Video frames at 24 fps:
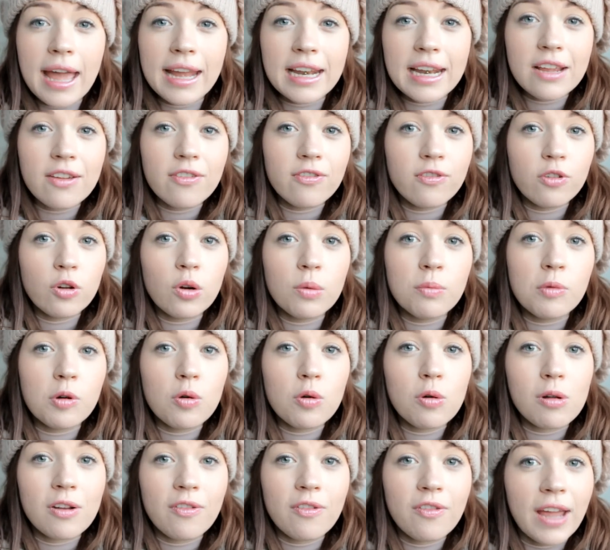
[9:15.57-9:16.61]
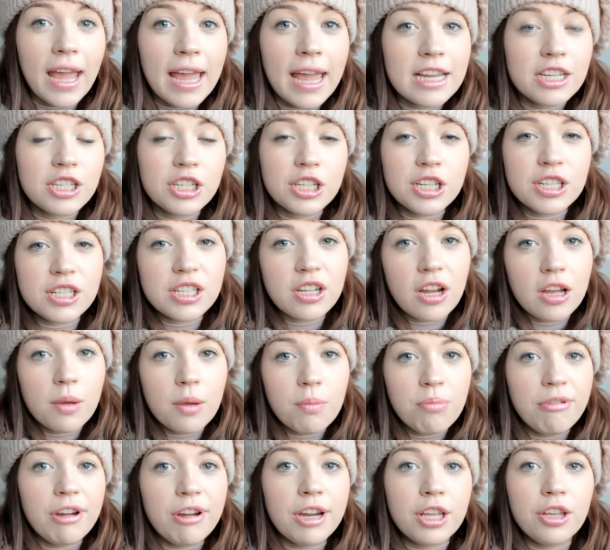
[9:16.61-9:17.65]
any formal qualifications like a
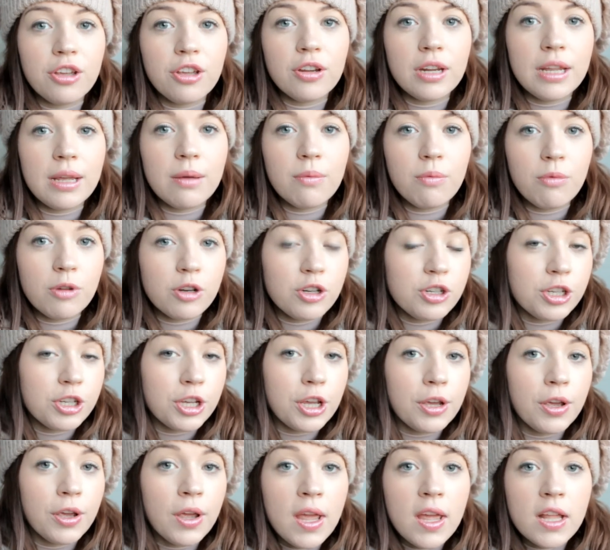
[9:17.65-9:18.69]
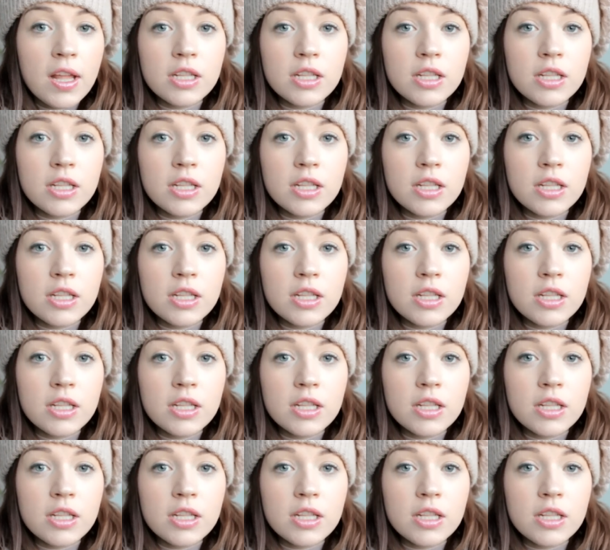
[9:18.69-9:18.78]
brick uni would do